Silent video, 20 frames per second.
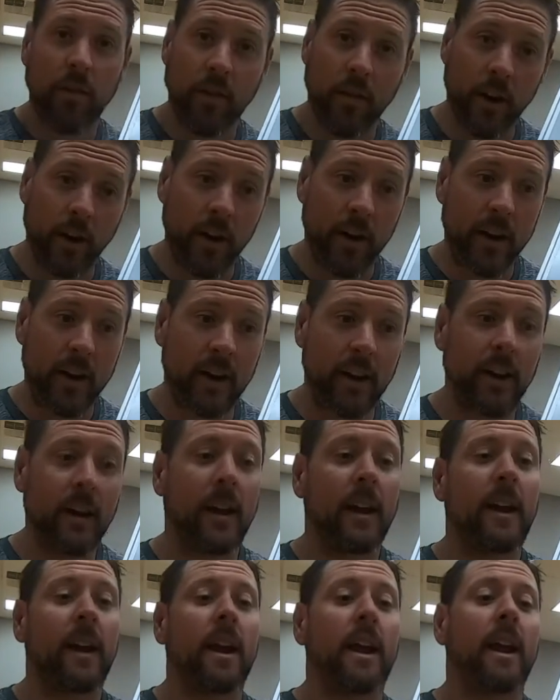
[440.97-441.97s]
30, and
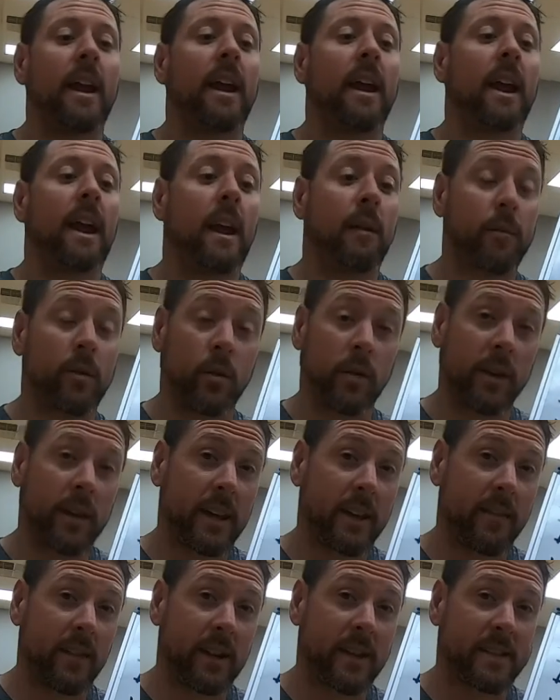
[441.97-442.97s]
I'm going to
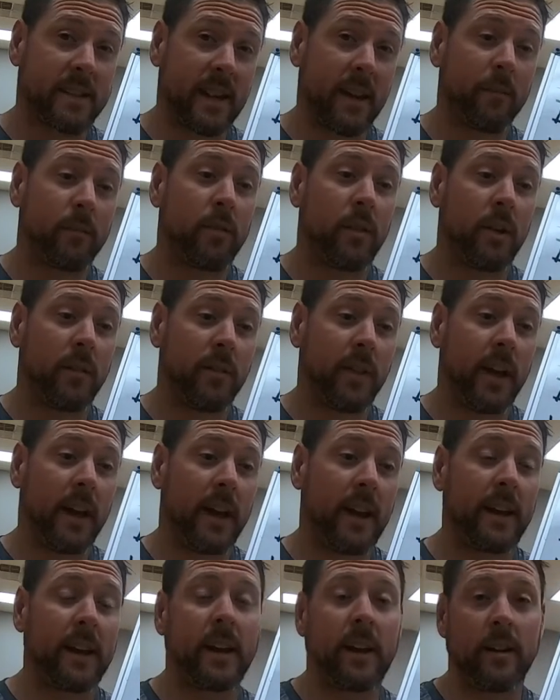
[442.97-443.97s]
give an example of
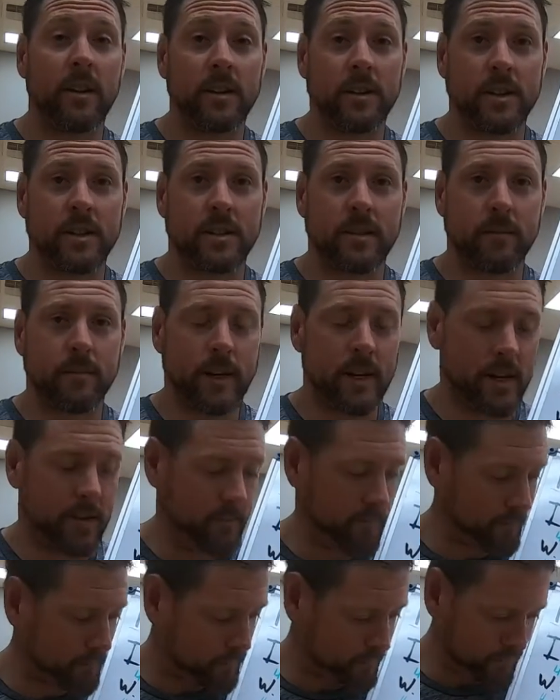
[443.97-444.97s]
that here in just a minute.
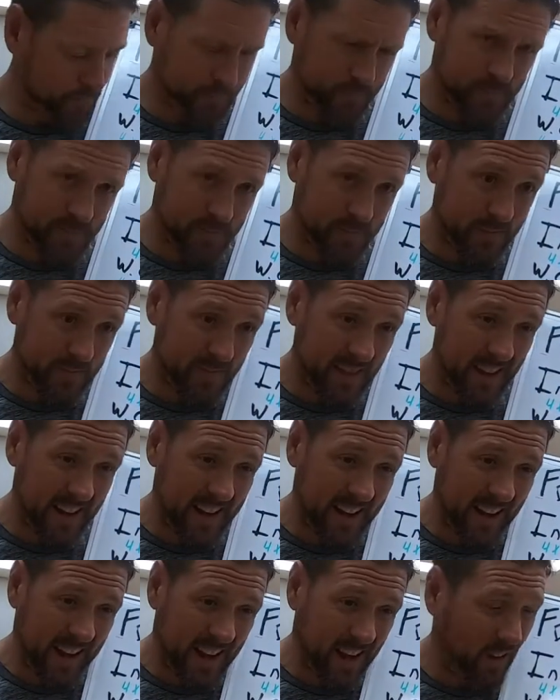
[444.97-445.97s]

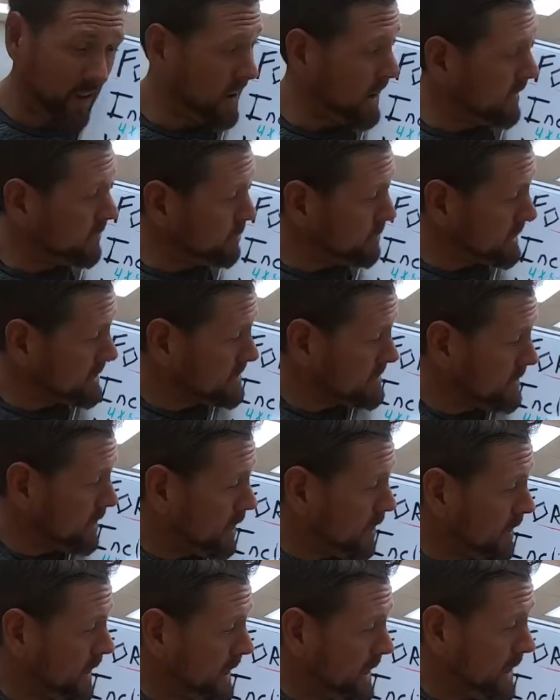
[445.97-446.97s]
Now, I have a big
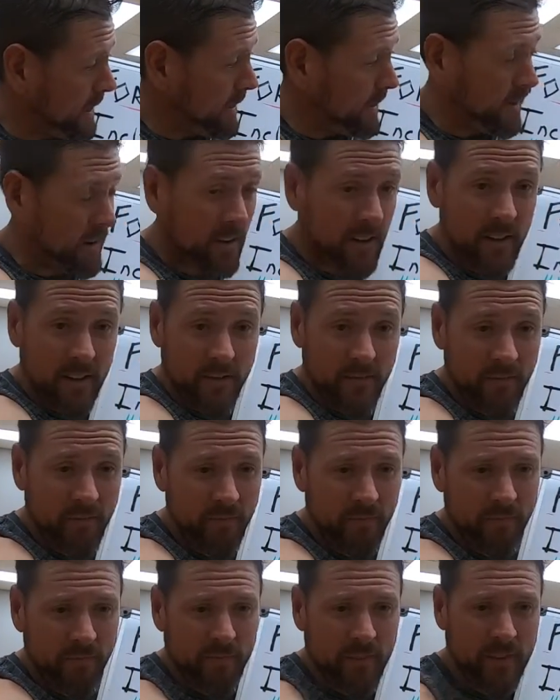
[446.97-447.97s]
star right here
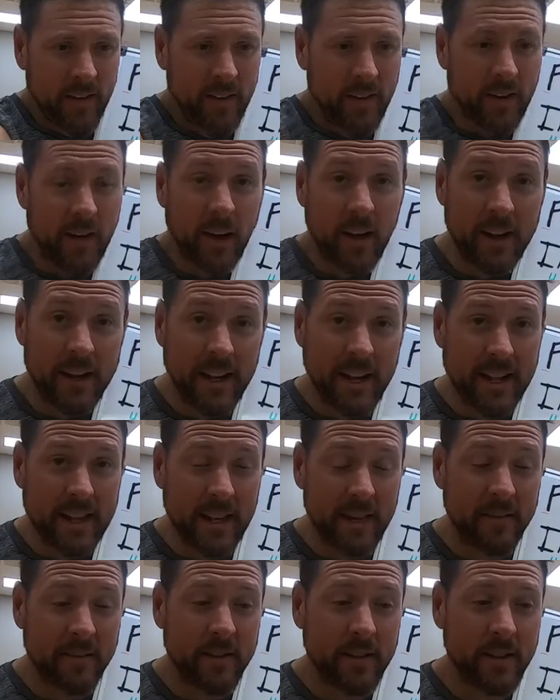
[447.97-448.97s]
on
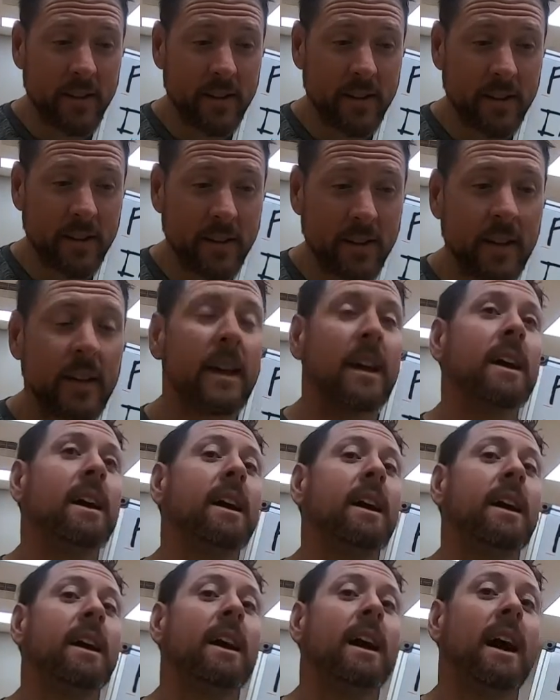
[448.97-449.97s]
deadlift.
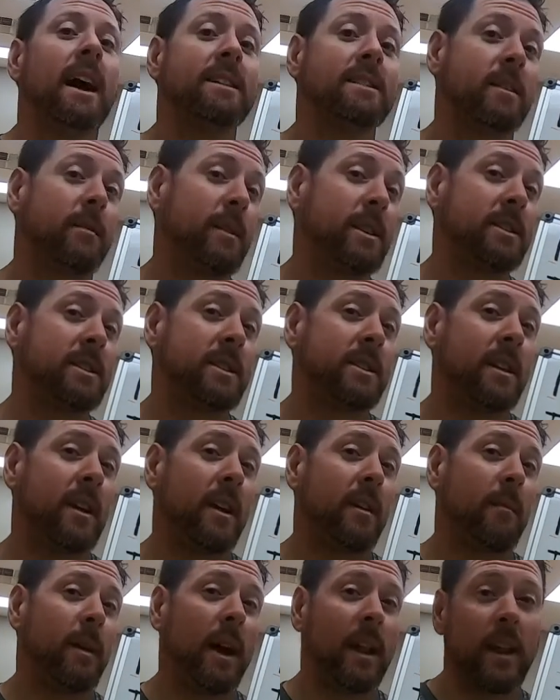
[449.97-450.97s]
As I mentioned
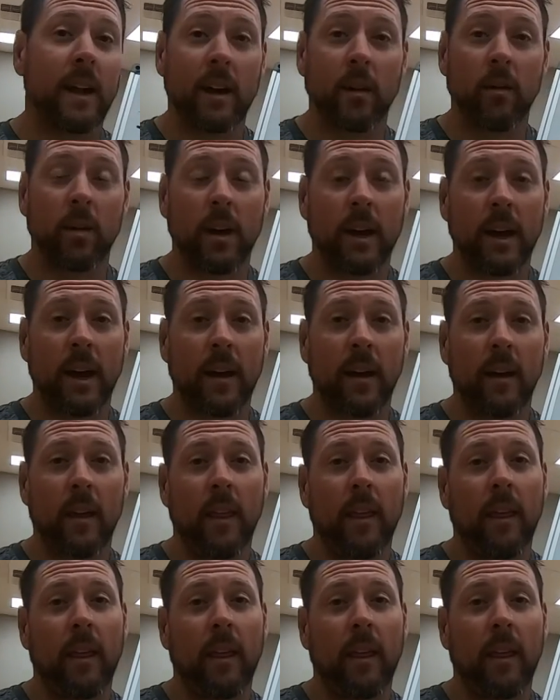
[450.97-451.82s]
in my leg workout,